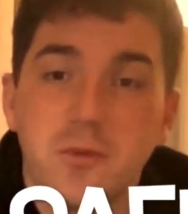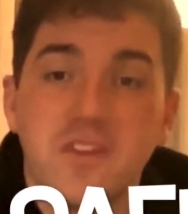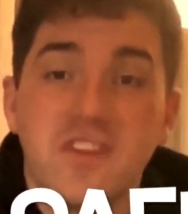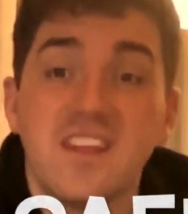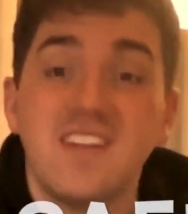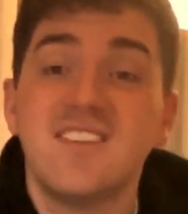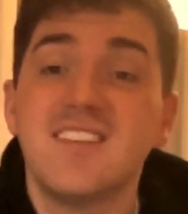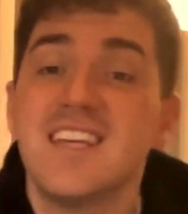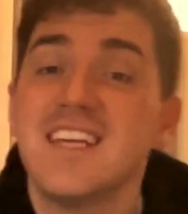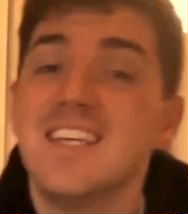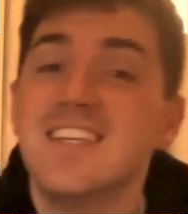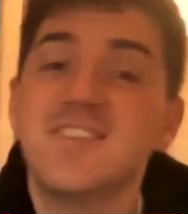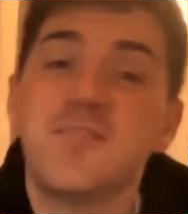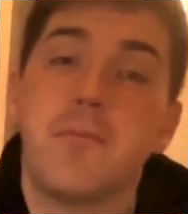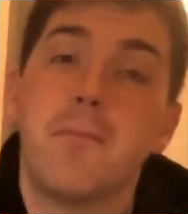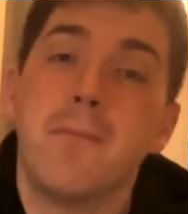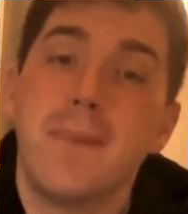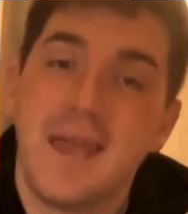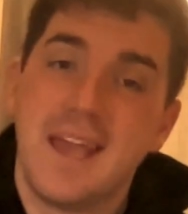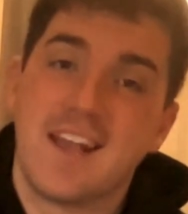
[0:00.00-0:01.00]
But this is
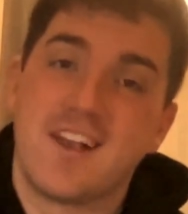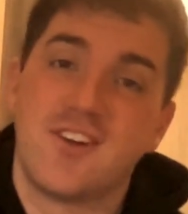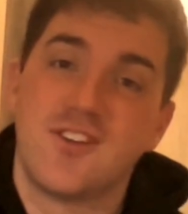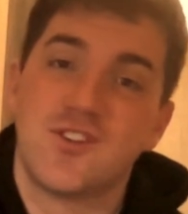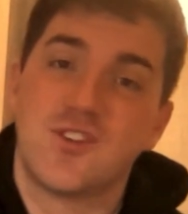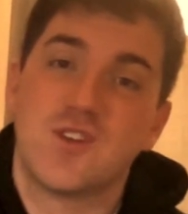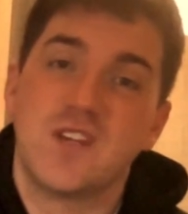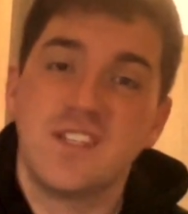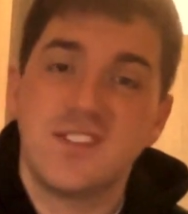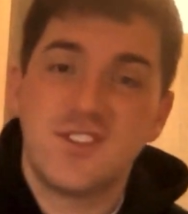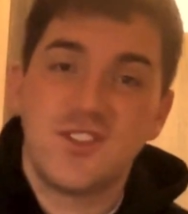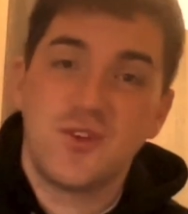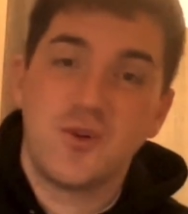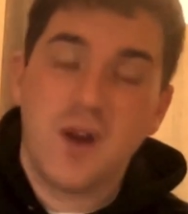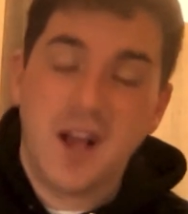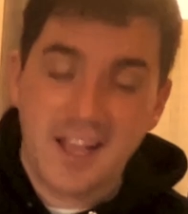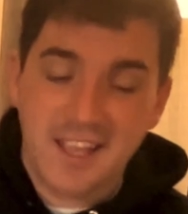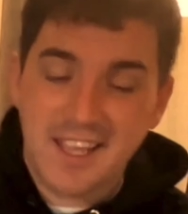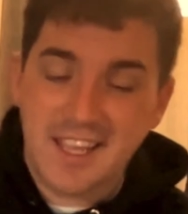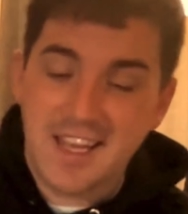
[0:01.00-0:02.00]
bear country, so you're
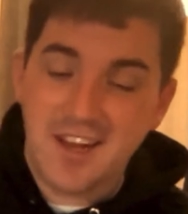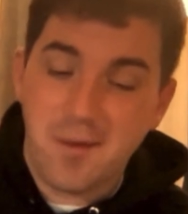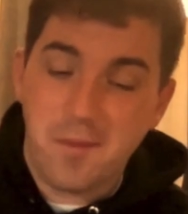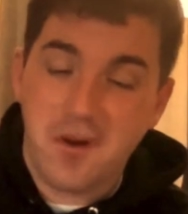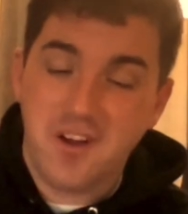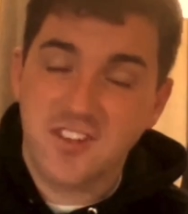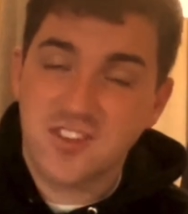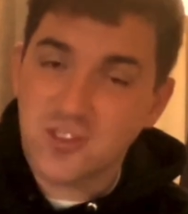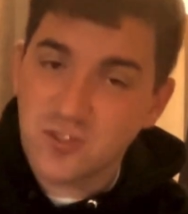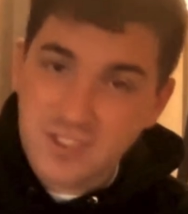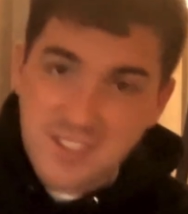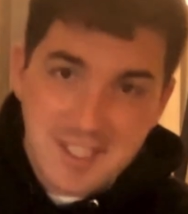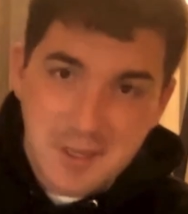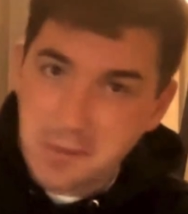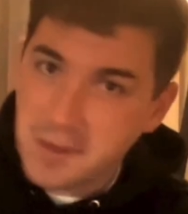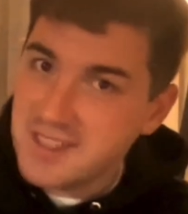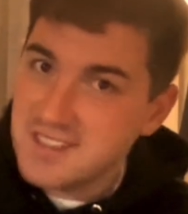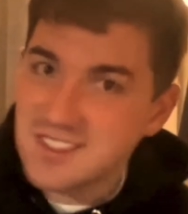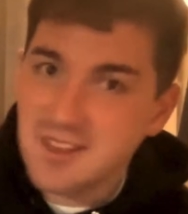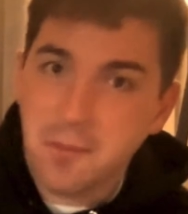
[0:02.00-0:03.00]
hiking amongst grizzly
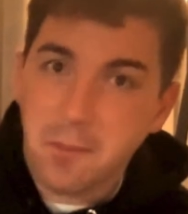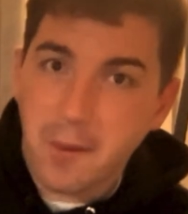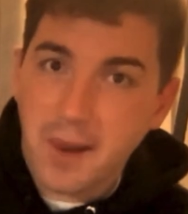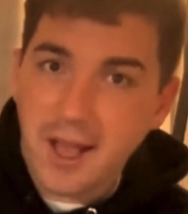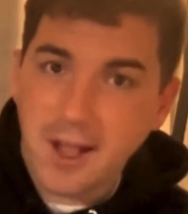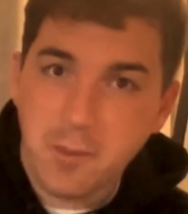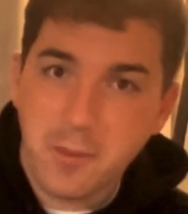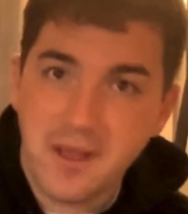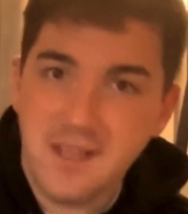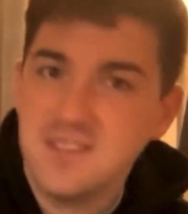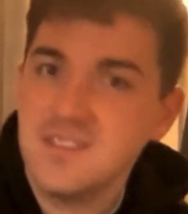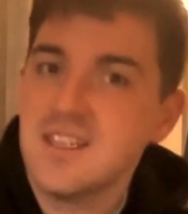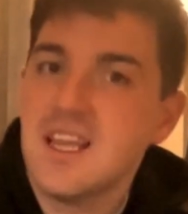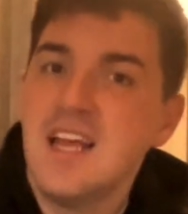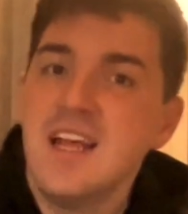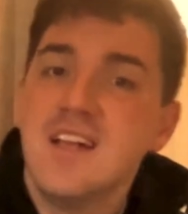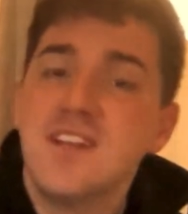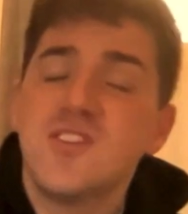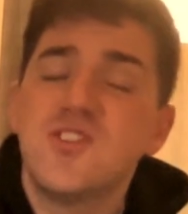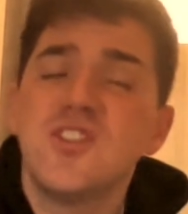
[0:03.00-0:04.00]
bears and black bears,
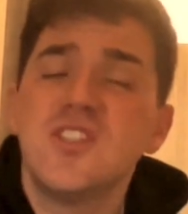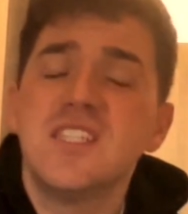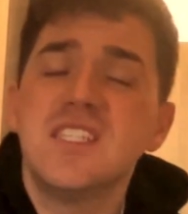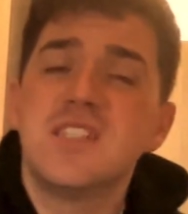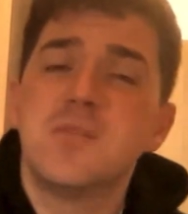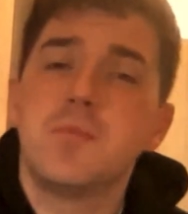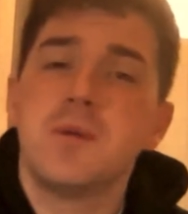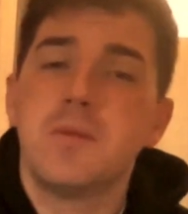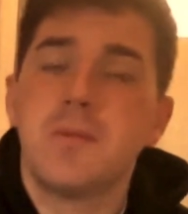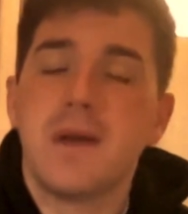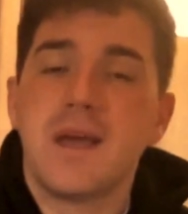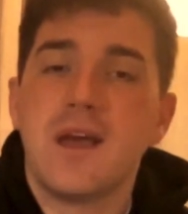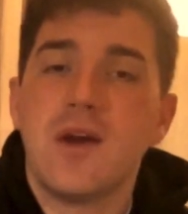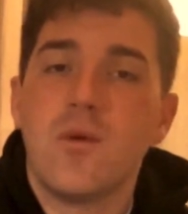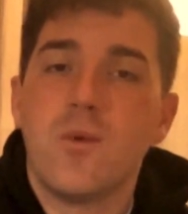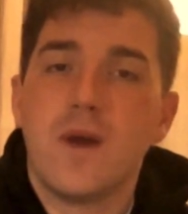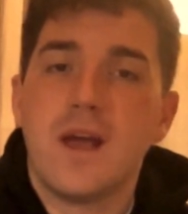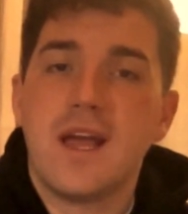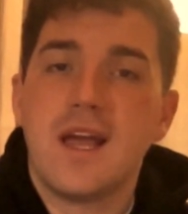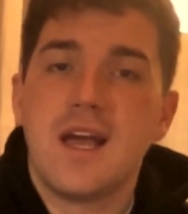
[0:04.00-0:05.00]
so you need to be bear
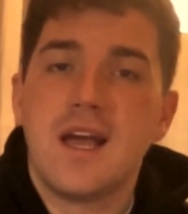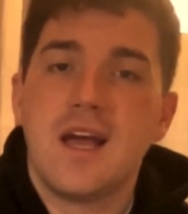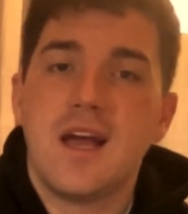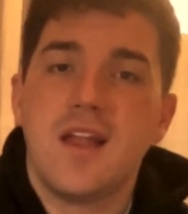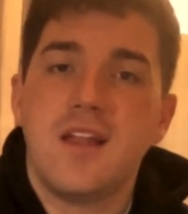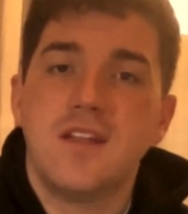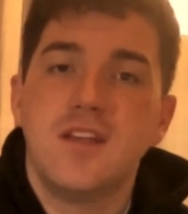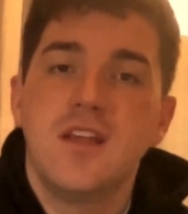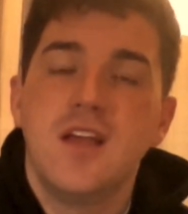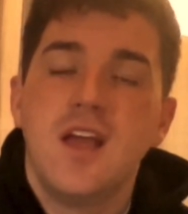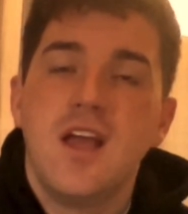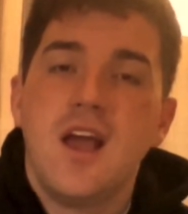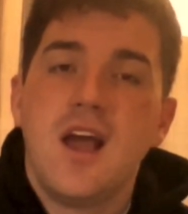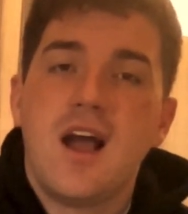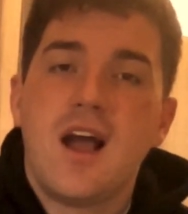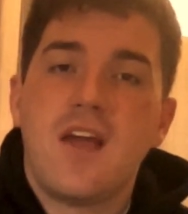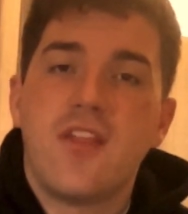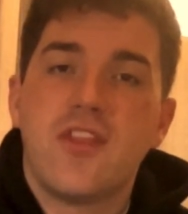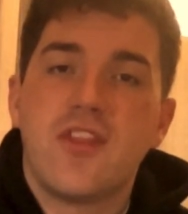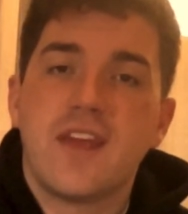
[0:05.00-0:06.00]
aware. And
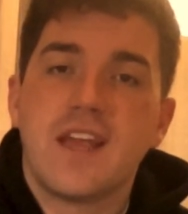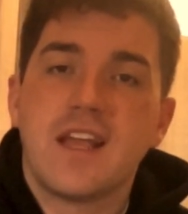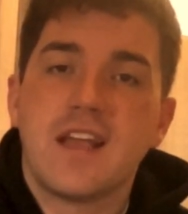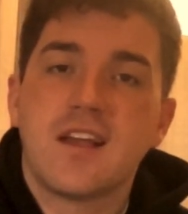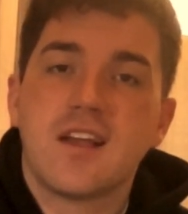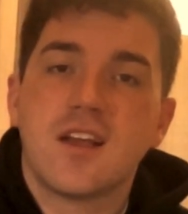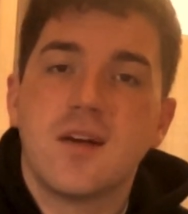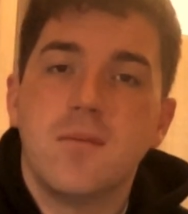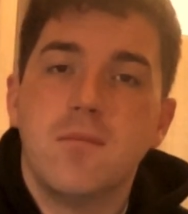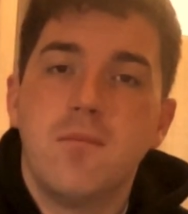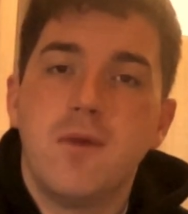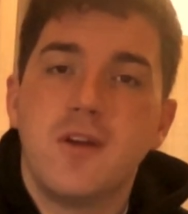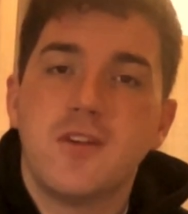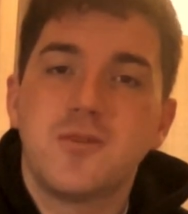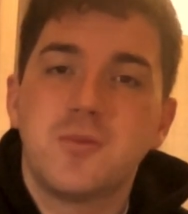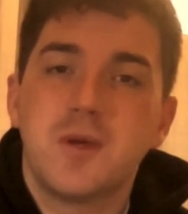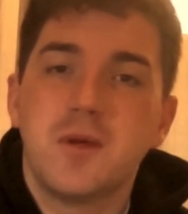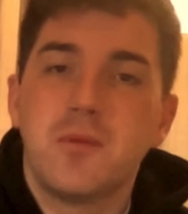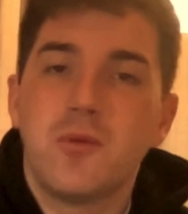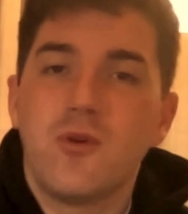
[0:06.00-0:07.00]
I think
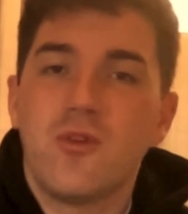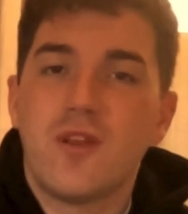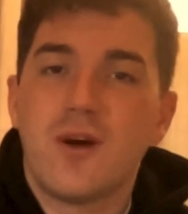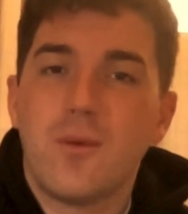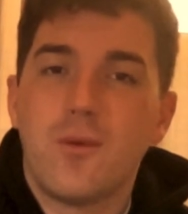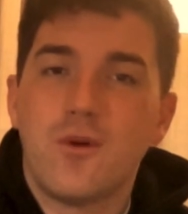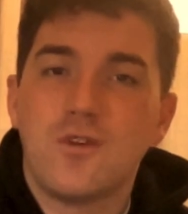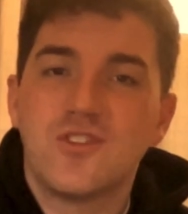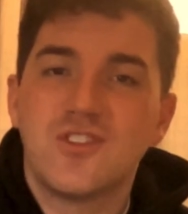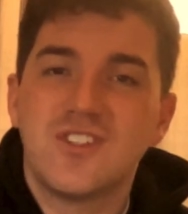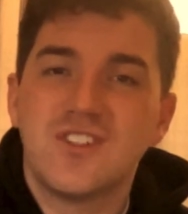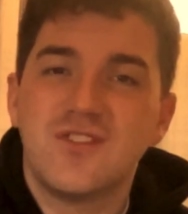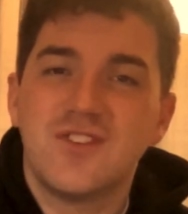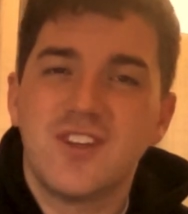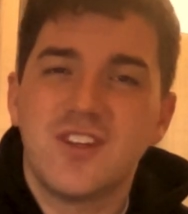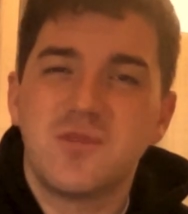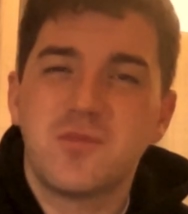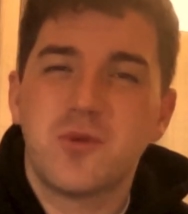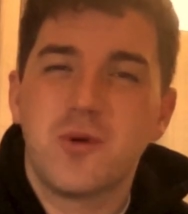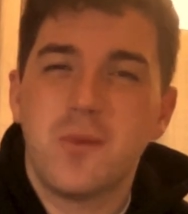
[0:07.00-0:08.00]
most people that watch these
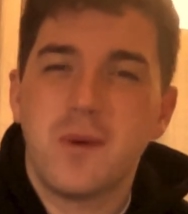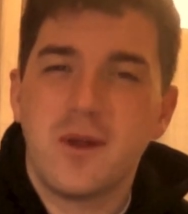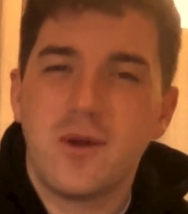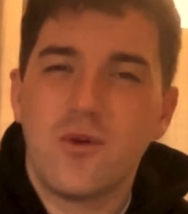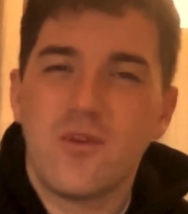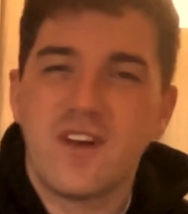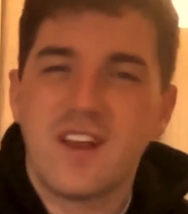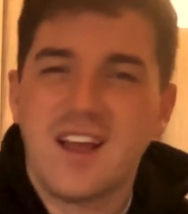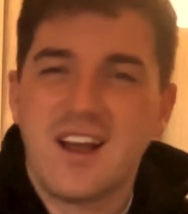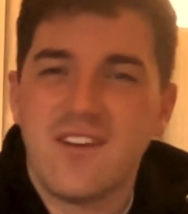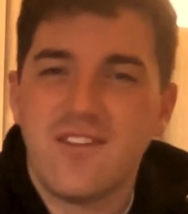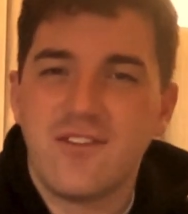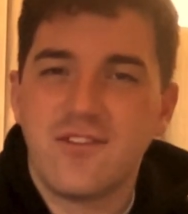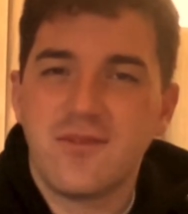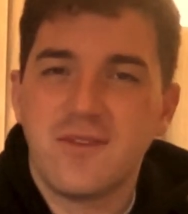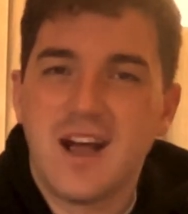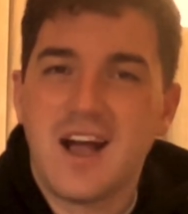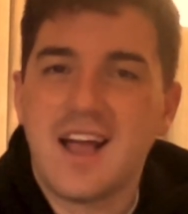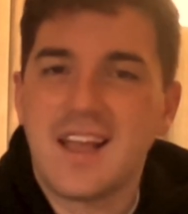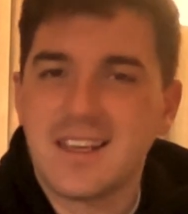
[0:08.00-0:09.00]
videos probably already have
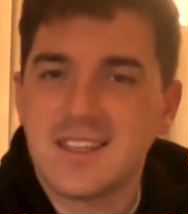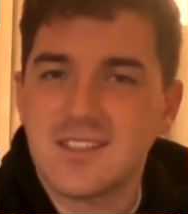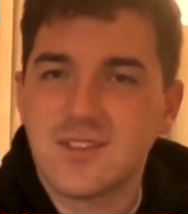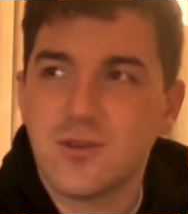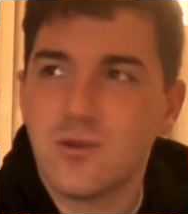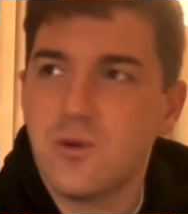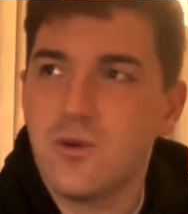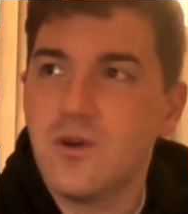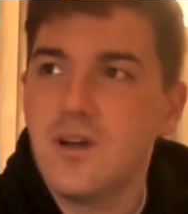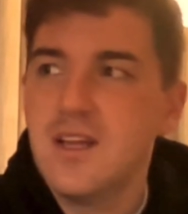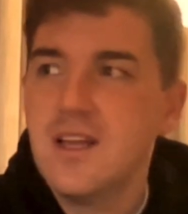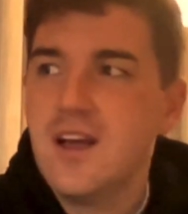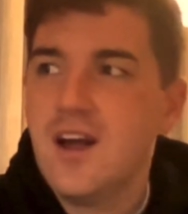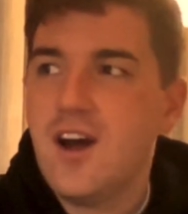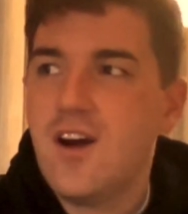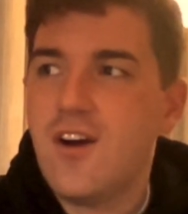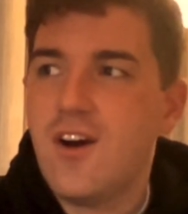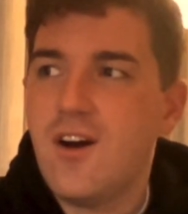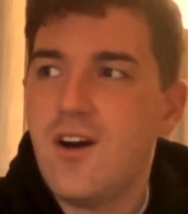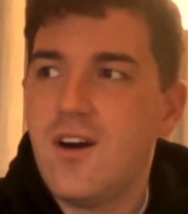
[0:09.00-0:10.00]
hiked or
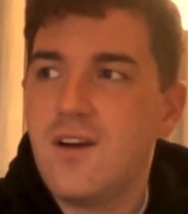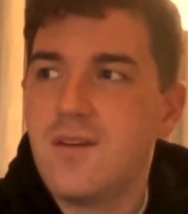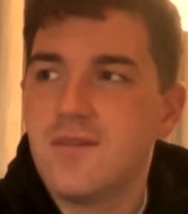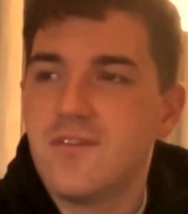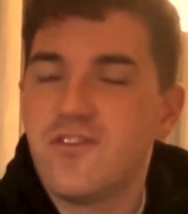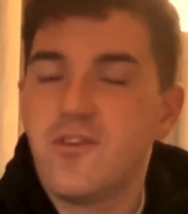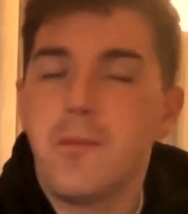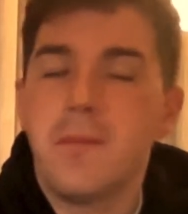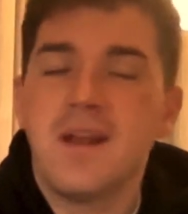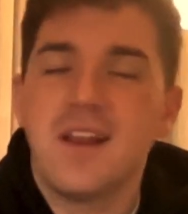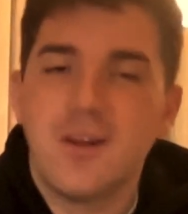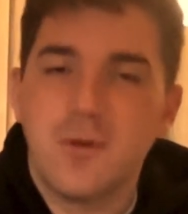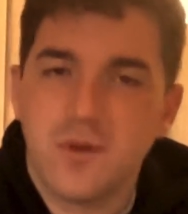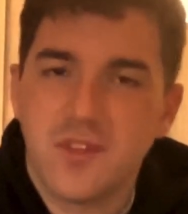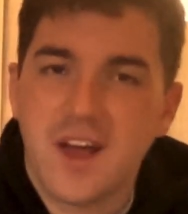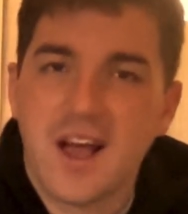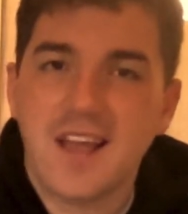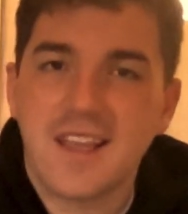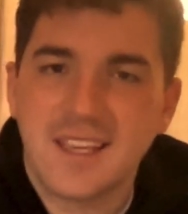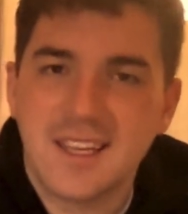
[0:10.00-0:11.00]
are familiar
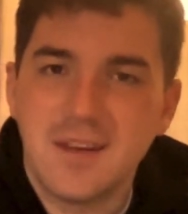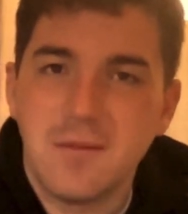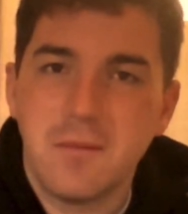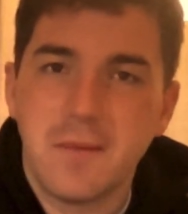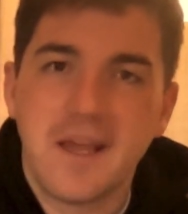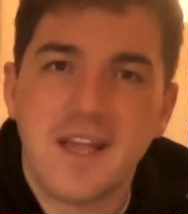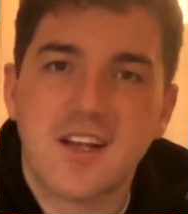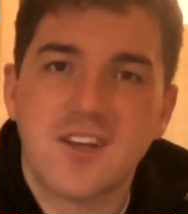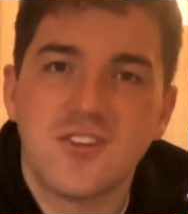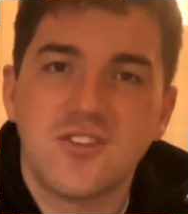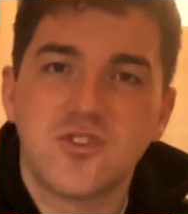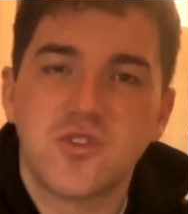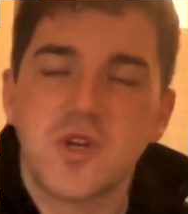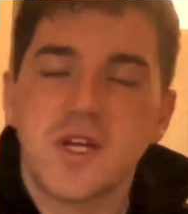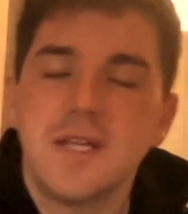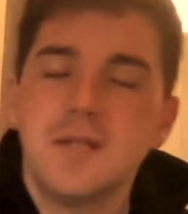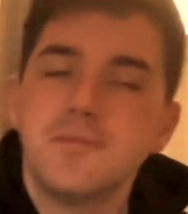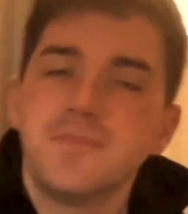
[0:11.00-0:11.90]
with hiking in bear country.